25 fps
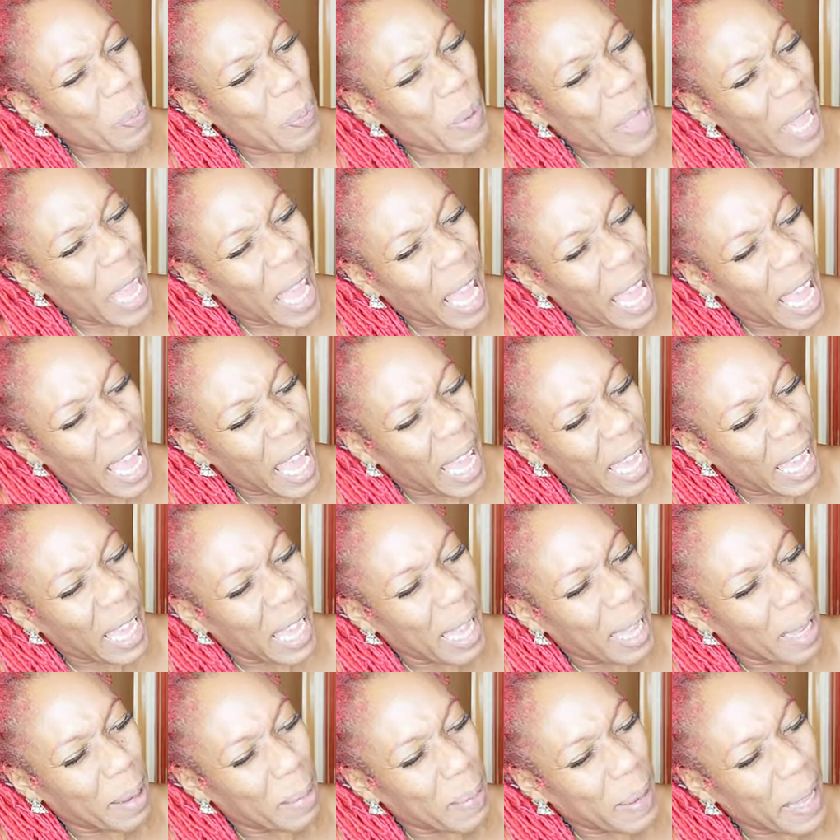
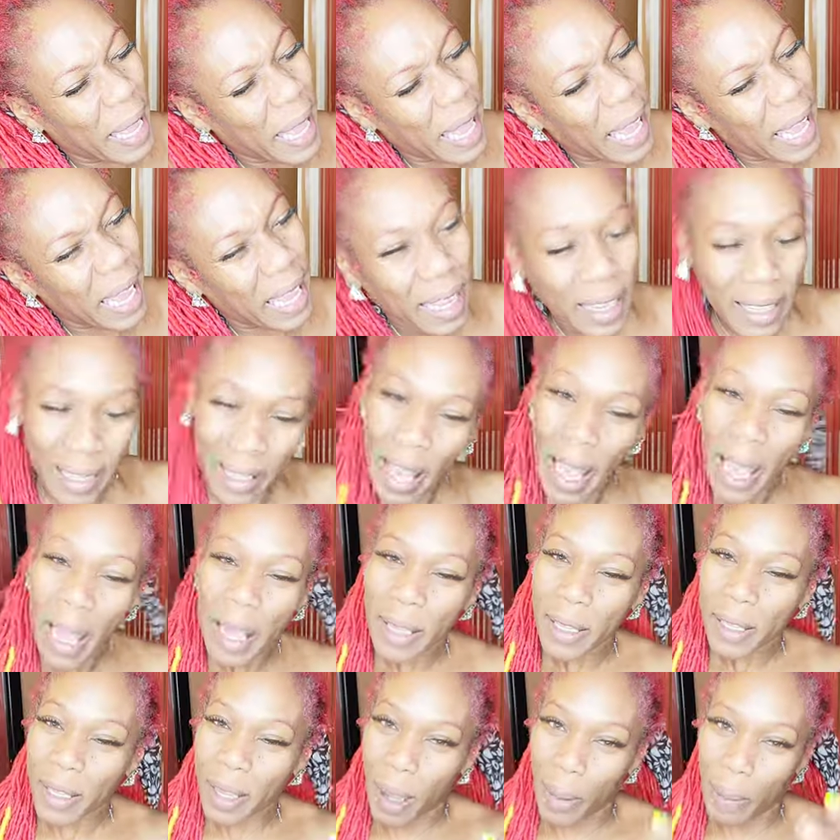baby.
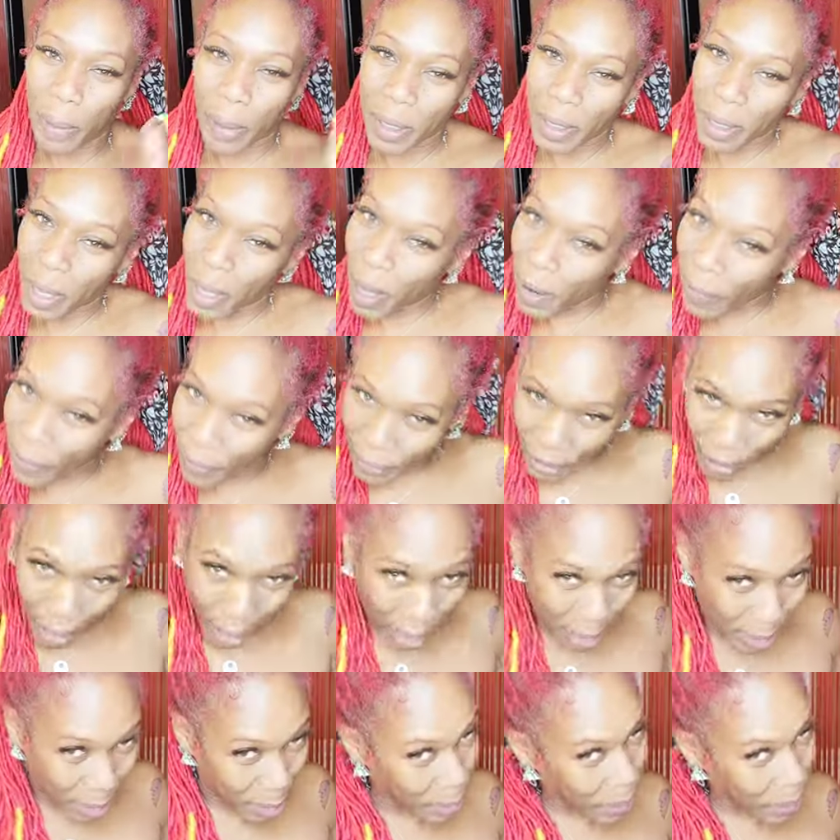Number love for y'all